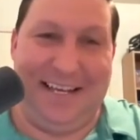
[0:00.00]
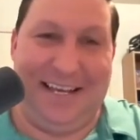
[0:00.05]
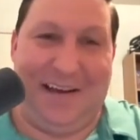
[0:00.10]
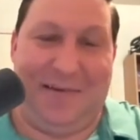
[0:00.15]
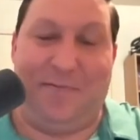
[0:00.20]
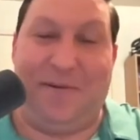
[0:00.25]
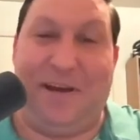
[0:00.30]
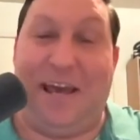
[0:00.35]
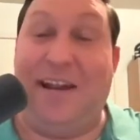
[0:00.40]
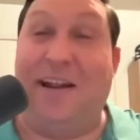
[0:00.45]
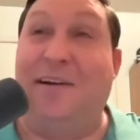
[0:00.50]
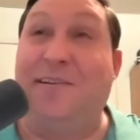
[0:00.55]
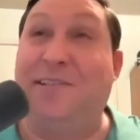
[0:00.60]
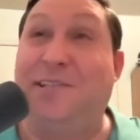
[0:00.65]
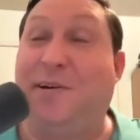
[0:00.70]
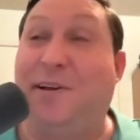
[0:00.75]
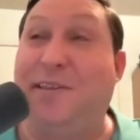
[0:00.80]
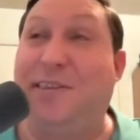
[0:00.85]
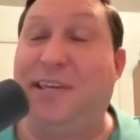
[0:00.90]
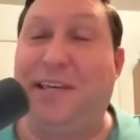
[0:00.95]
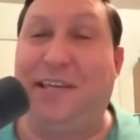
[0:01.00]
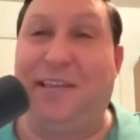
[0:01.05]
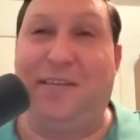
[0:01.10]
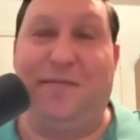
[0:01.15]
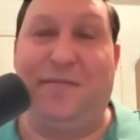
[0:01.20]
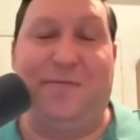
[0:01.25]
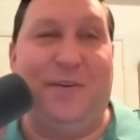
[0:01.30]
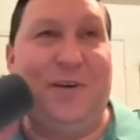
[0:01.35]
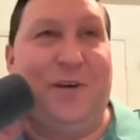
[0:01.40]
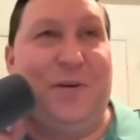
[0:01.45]
And also, I think in the
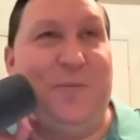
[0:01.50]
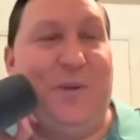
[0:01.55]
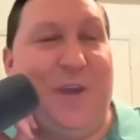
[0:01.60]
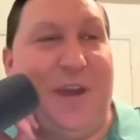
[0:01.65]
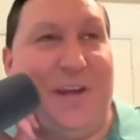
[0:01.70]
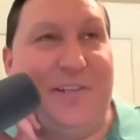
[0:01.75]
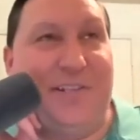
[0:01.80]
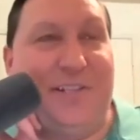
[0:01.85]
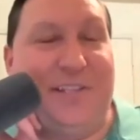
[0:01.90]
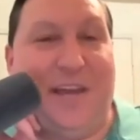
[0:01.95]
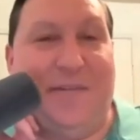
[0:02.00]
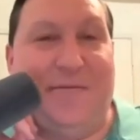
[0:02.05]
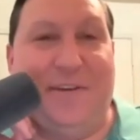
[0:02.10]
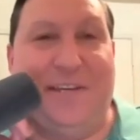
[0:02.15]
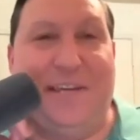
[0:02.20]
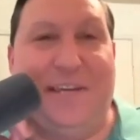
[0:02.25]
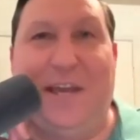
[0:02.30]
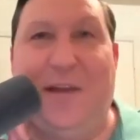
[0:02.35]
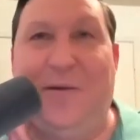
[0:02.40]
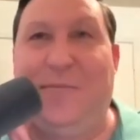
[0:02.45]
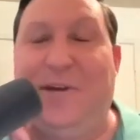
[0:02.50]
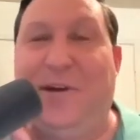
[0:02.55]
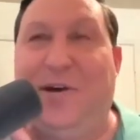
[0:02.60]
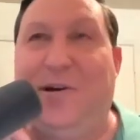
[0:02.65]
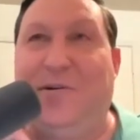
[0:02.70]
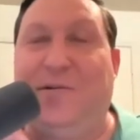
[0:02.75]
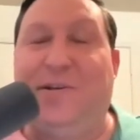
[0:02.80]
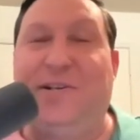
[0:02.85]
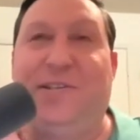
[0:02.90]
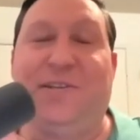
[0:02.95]
film, you actually have a
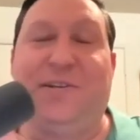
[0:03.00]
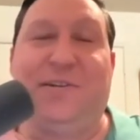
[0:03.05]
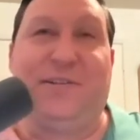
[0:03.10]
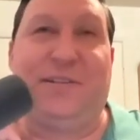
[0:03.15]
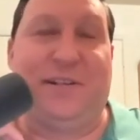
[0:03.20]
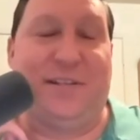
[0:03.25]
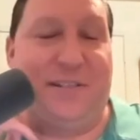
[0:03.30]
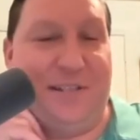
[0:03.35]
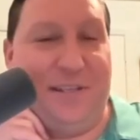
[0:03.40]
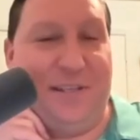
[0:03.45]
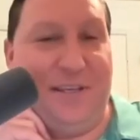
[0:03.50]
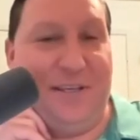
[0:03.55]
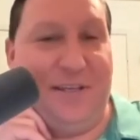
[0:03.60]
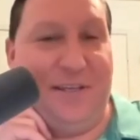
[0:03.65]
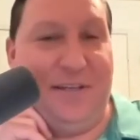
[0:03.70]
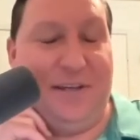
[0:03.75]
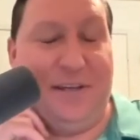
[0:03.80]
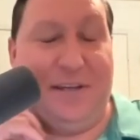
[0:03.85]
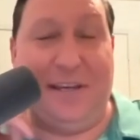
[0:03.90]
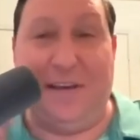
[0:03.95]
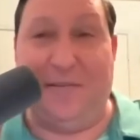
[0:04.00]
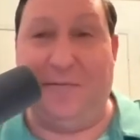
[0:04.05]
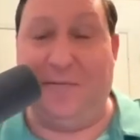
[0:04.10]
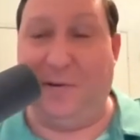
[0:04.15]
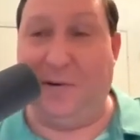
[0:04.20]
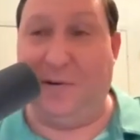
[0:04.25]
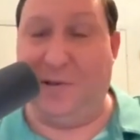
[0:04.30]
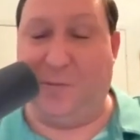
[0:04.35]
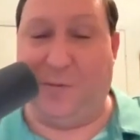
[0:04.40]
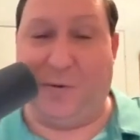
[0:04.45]
cameo because there's a scene, again,
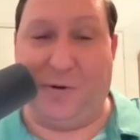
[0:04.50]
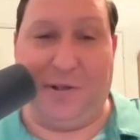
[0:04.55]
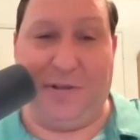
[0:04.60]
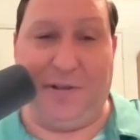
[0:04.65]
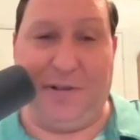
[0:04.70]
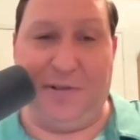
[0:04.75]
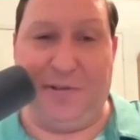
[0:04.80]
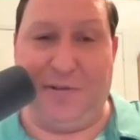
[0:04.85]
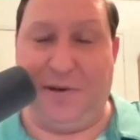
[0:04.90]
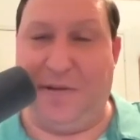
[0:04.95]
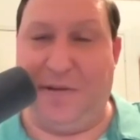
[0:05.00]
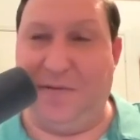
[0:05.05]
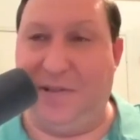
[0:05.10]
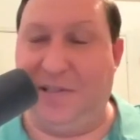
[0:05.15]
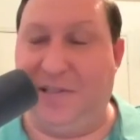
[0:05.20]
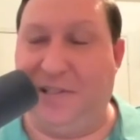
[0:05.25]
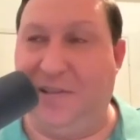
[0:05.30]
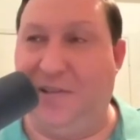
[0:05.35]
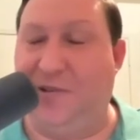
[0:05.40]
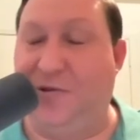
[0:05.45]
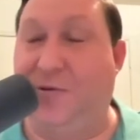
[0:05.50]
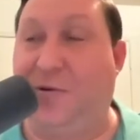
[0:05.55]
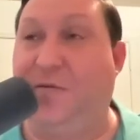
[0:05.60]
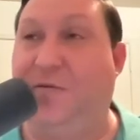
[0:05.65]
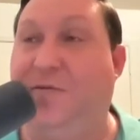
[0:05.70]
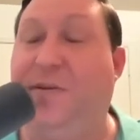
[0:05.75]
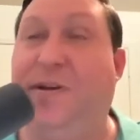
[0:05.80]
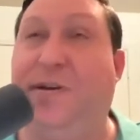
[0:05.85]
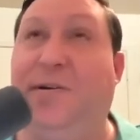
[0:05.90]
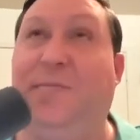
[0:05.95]
for spoilers who haven't seen the short
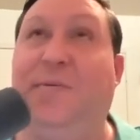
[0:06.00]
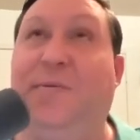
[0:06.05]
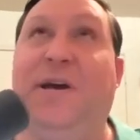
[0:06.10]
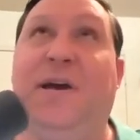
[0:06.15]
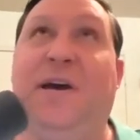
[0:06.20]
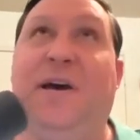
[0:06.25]
film.